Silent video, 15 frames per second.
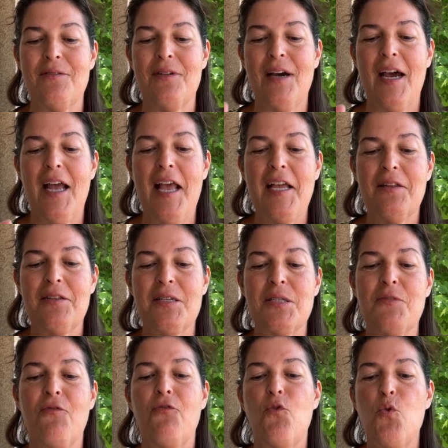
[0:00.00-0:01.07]
I ate this
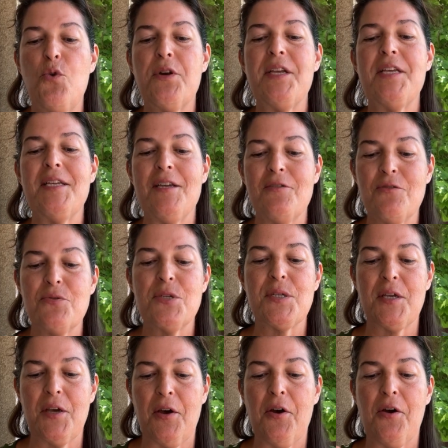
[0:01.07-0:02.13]
40 years
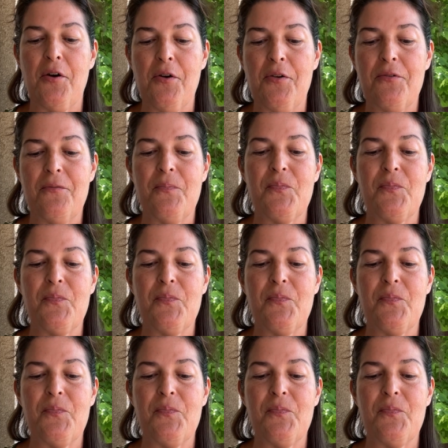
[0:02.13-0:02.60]
ago